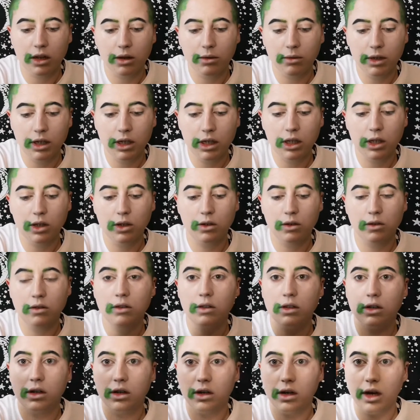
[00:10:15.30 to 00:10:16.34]
So I'm going to
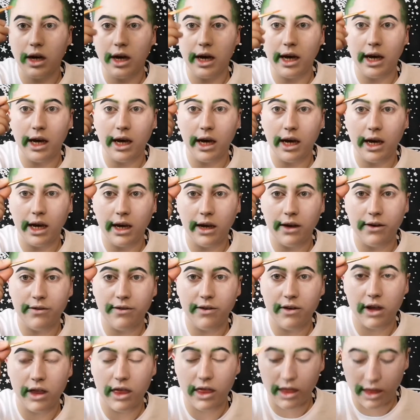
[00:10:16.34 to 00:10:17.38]
use a
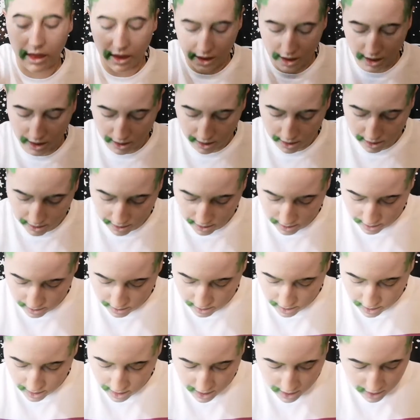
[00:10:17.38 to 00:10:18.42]
very thin
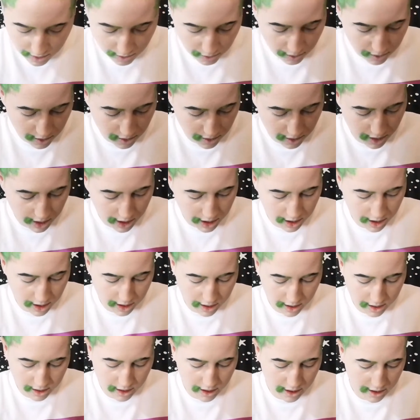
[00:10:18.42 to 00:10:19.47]
one,
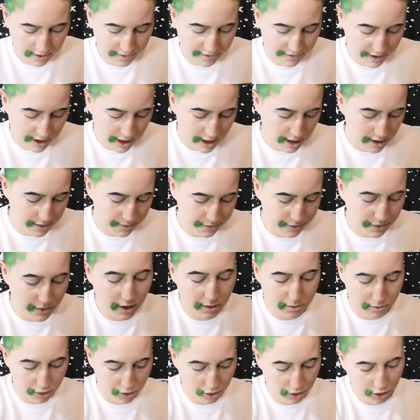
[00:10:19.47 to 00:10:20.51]
and a thin
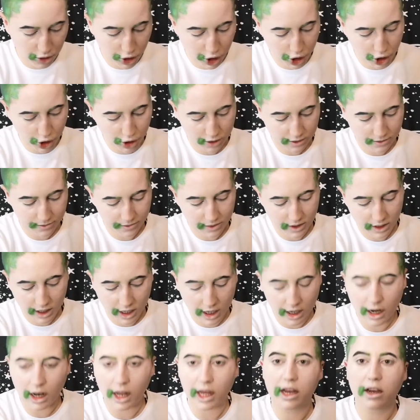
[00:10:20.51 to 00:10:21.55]
brush,
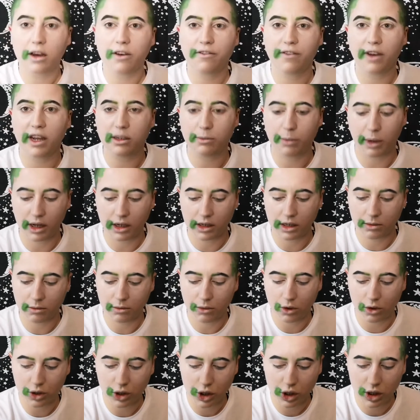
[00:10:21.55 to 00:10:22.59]
kind of like a face
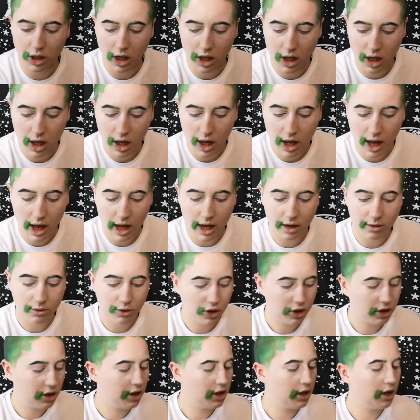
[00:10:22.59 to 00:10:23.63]
painting brush, and
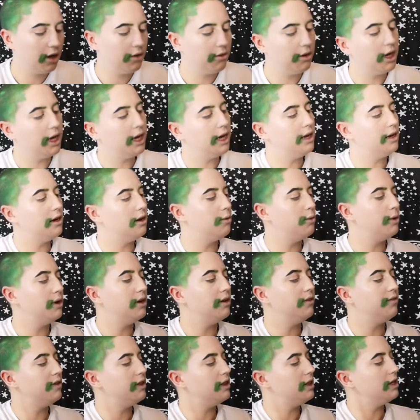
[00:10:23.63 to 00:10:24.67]
I'm just going to go in
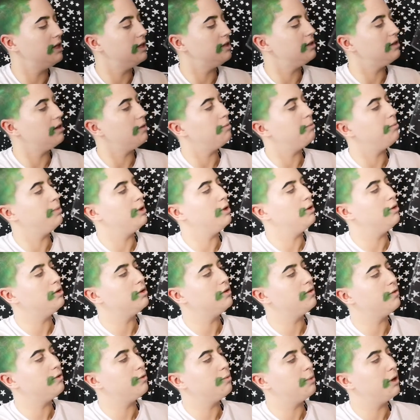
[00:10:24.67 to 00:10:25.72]
with this
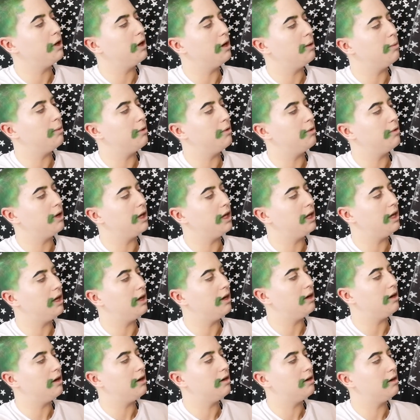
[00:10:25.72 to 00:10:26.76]
beautiful purple
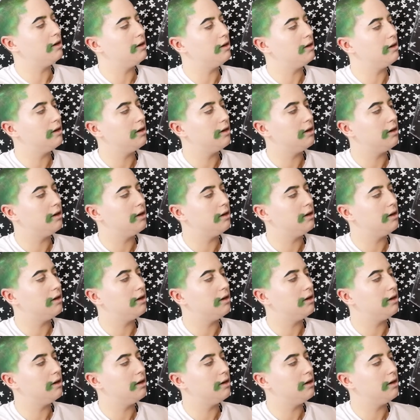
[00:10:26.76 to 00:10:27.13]
here.